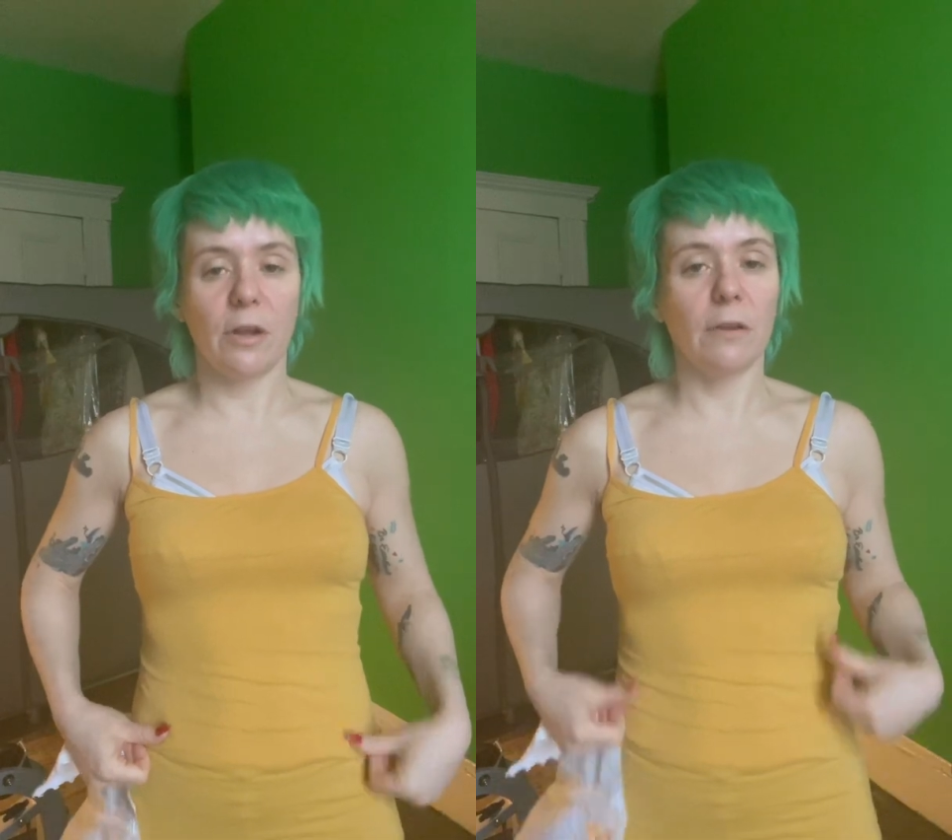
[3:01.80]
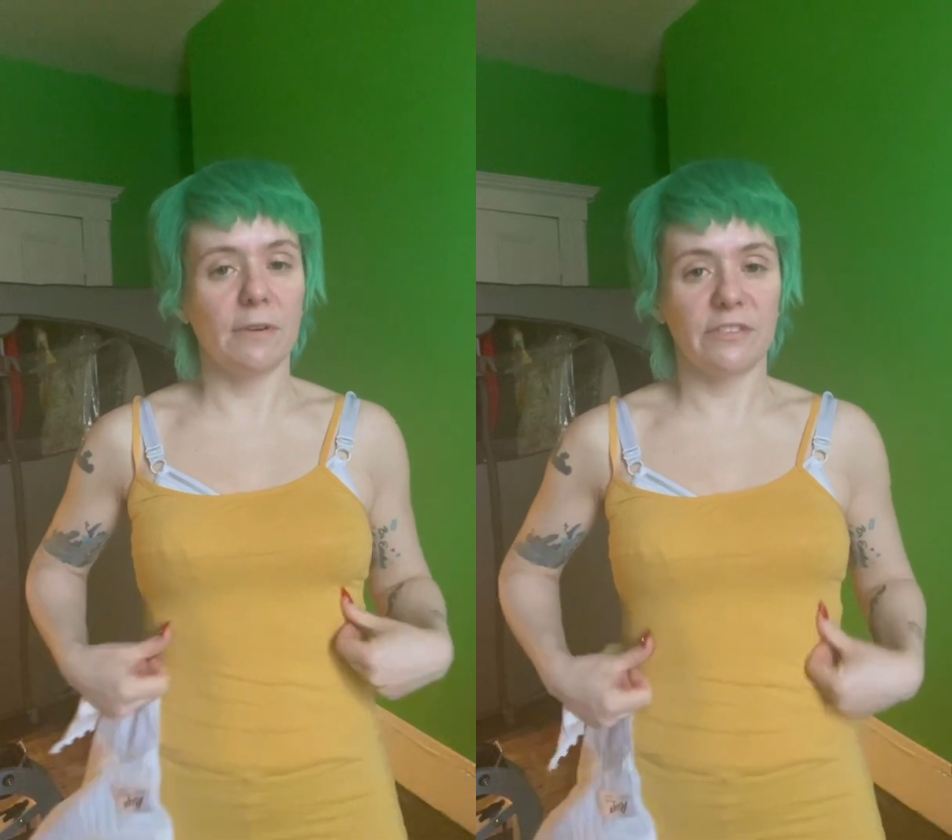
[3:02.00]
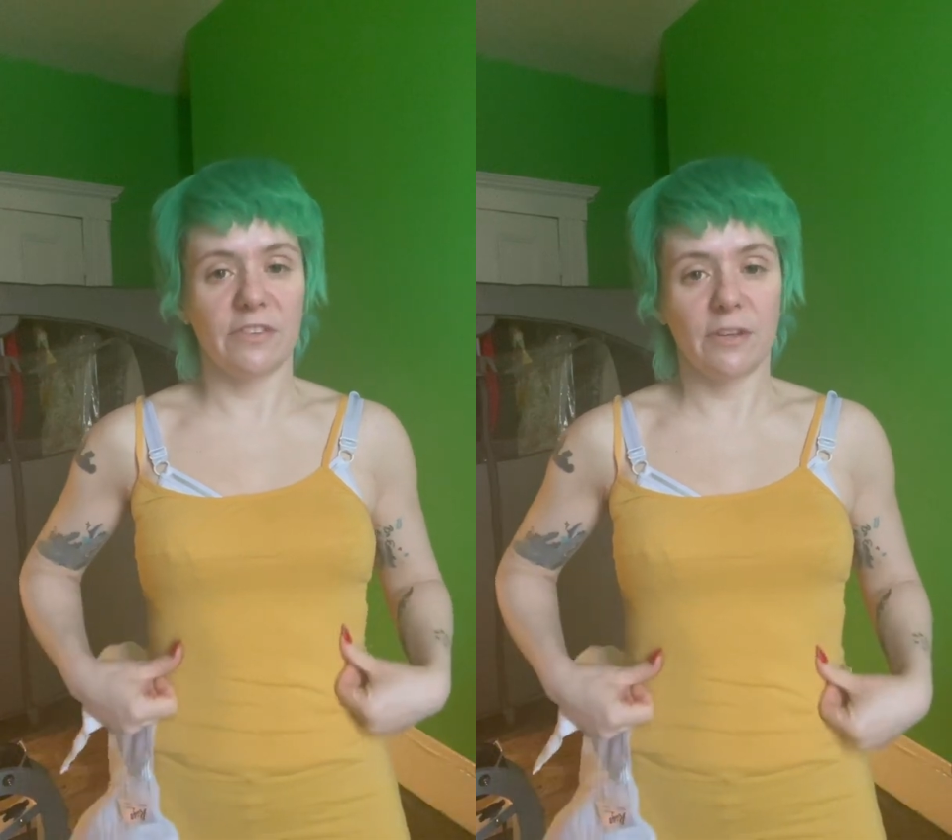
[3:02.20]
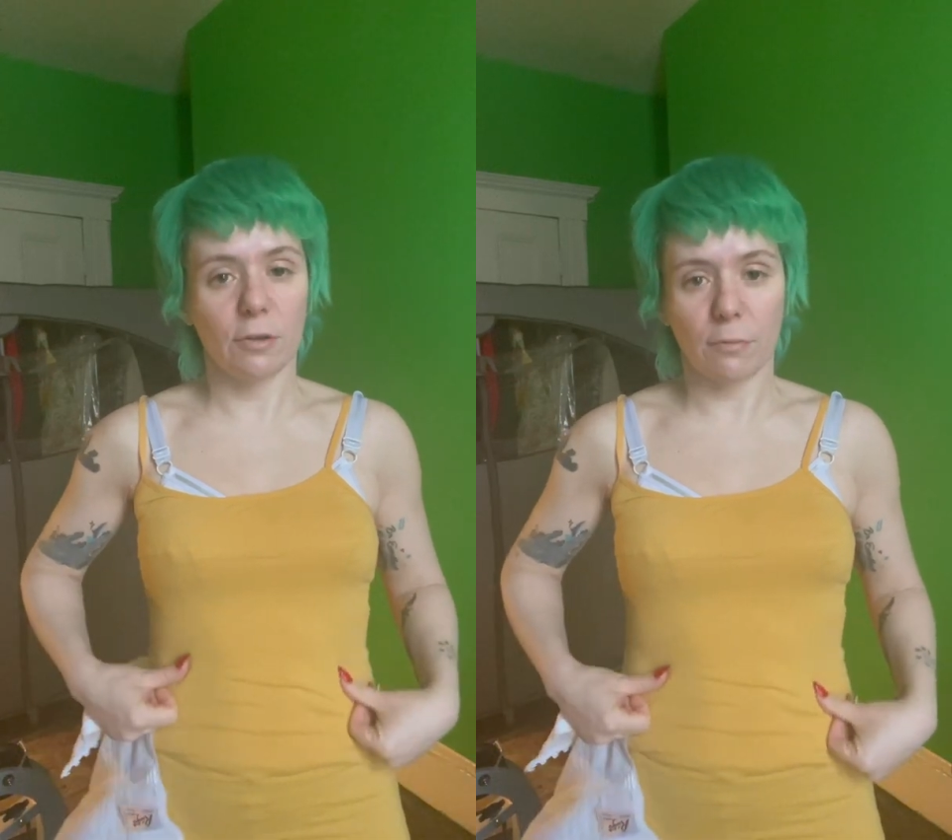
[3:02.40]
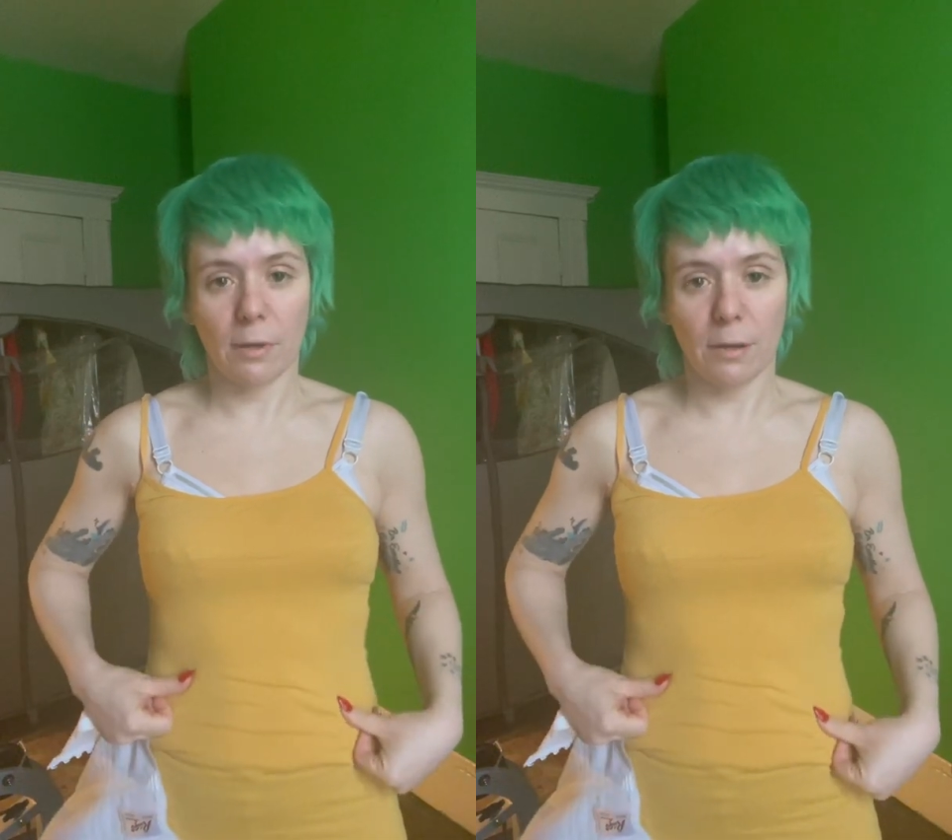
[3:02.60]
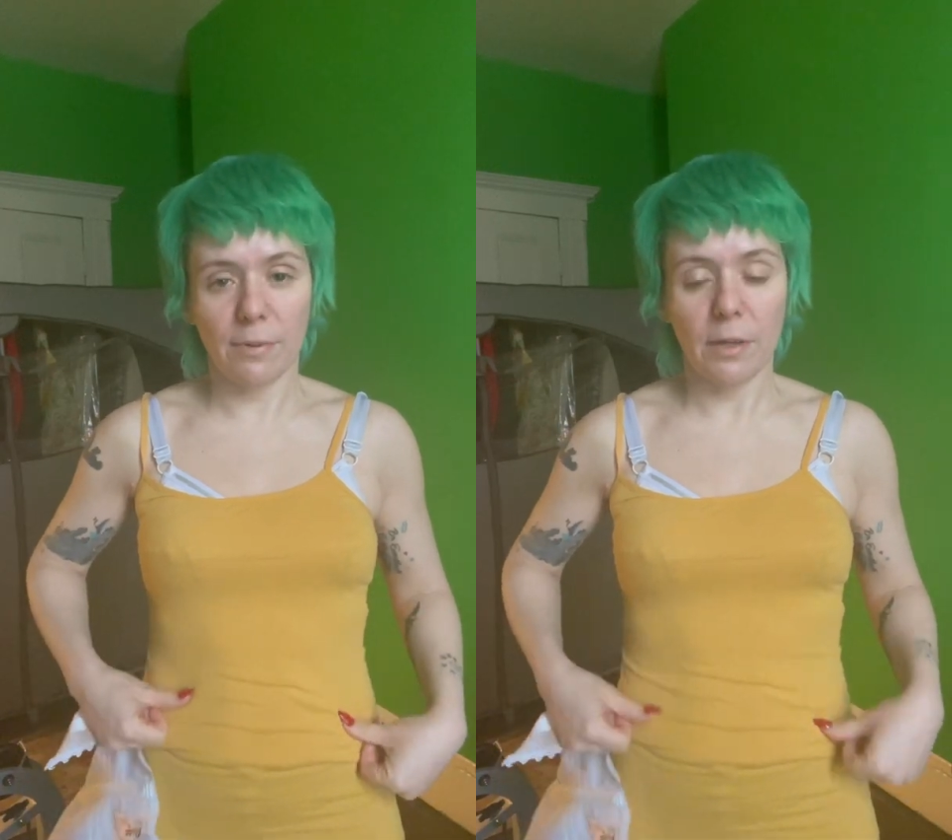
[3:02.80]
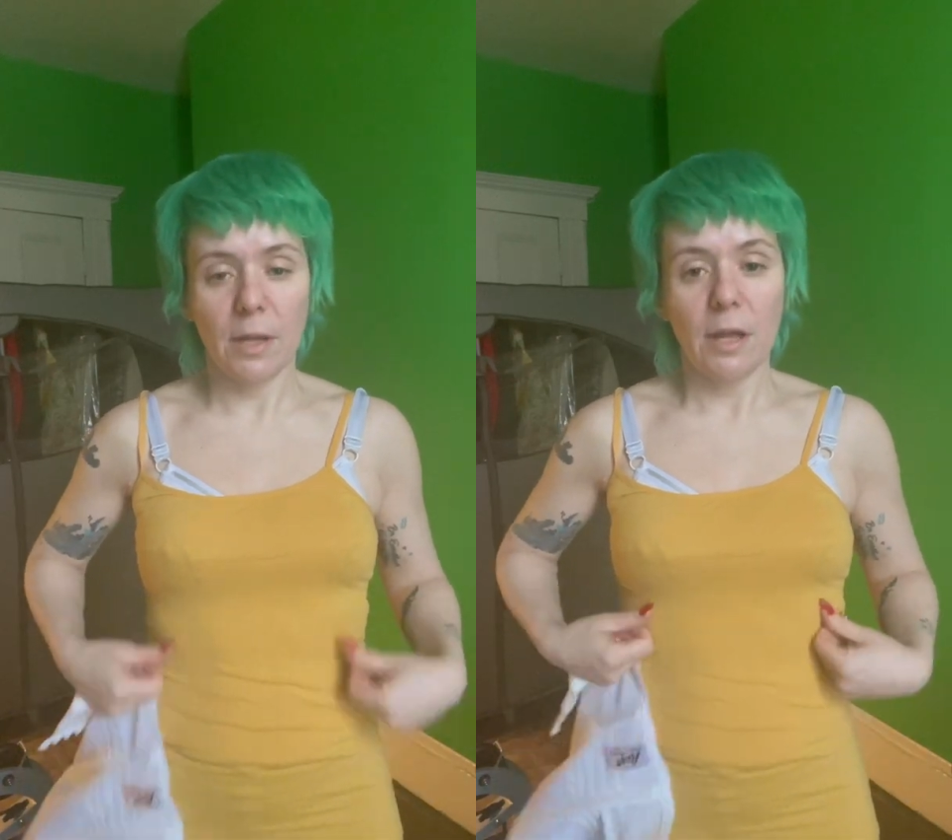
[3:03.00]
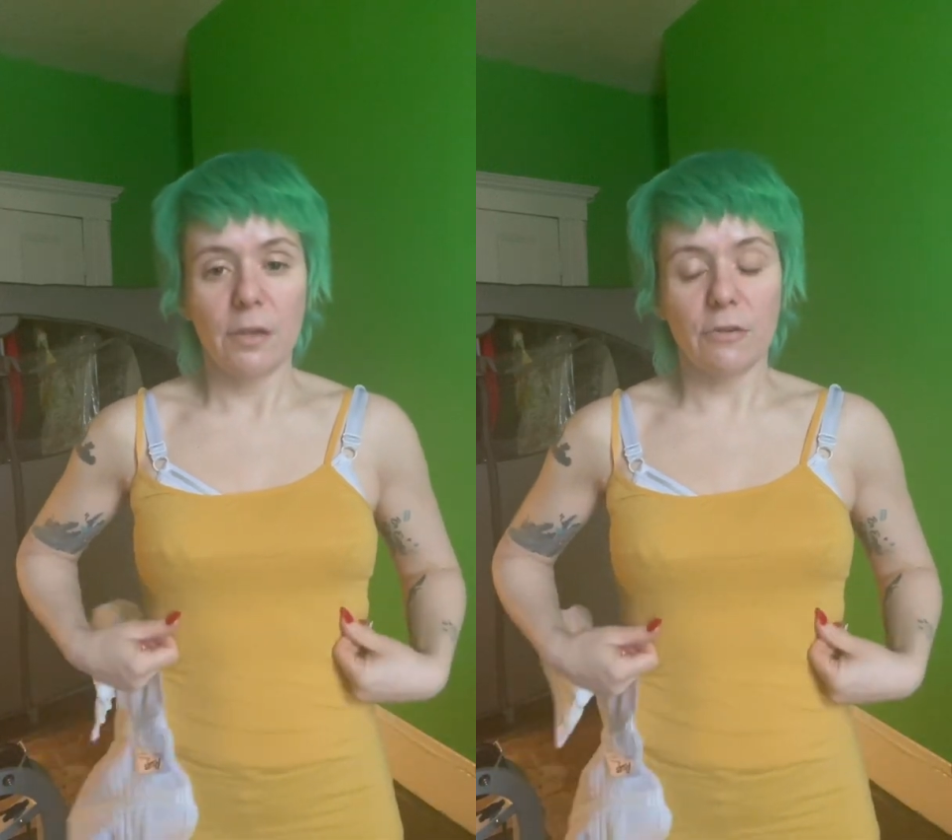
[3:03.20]
or else it's going to rub
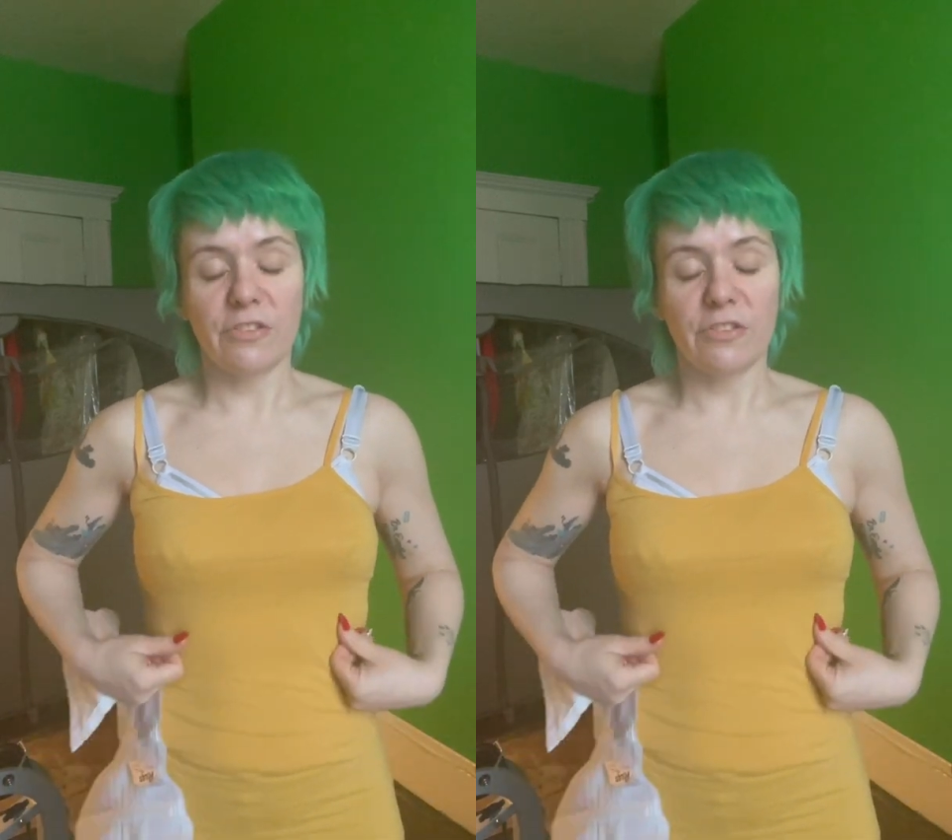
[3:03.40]
your